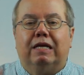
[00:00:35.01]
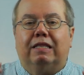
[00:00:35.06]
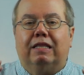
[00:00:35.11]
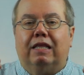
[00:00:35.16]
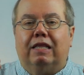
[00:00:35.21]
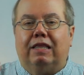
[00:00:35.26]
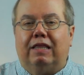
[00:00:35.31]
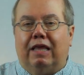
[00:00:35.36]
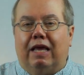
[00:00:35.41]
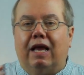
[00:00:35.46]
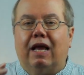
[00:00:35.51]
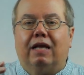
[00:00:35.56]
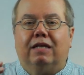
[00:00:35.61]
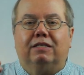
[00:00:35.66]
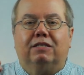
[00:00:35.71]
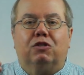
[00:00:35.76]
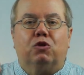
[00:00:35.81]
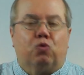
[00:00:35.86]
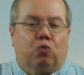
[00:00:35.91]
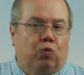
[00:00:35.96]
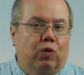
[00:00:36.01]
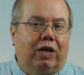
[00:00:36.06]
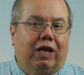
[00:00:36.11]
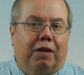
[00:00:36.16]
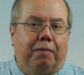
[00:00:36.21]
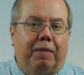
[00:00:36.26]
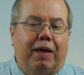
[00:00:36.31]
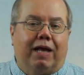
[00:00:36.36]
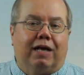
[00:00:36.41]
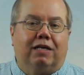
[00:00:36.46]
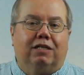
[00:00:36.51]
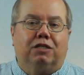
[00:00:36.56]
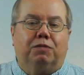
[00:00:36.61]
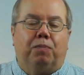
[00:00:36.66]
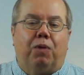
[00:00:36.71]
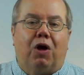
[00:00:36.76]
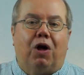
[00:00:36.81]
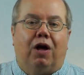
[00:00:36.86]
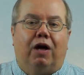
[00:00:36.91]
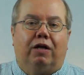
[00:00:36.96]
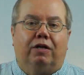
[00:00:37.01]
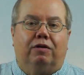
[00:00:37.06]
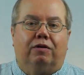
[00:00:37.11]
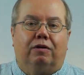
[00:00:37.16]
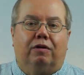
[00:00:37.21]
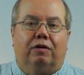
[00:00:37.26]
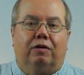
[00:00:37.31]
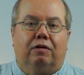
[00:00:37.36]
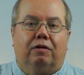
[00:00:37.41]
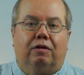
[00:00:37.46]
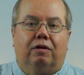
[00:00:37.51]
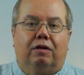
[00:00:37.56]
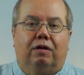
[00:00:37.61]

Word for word: the things that really make us ponder,